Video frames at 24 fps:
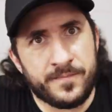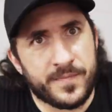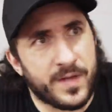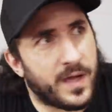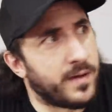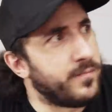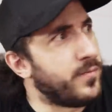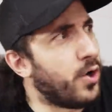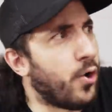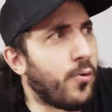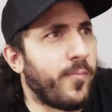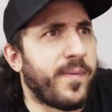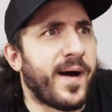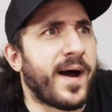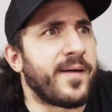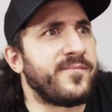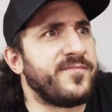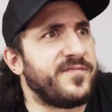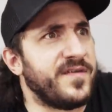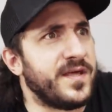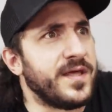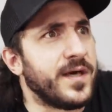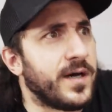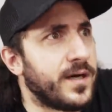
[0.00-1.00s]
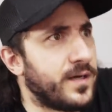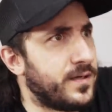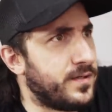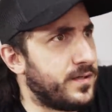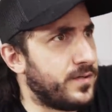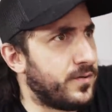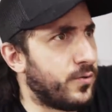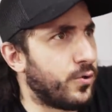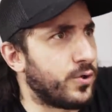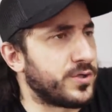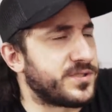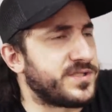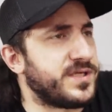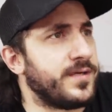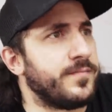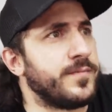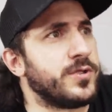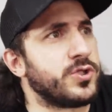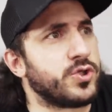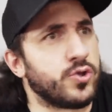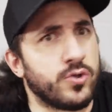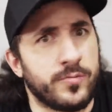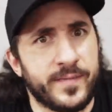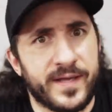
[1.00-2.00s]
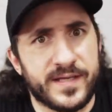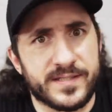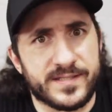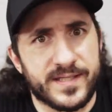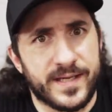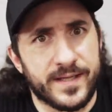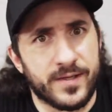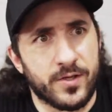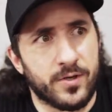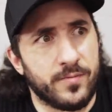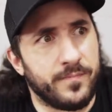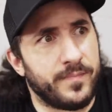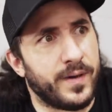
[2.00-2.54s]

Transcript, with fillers: I'm no Bob Villa or Tim the Toolman Taylor,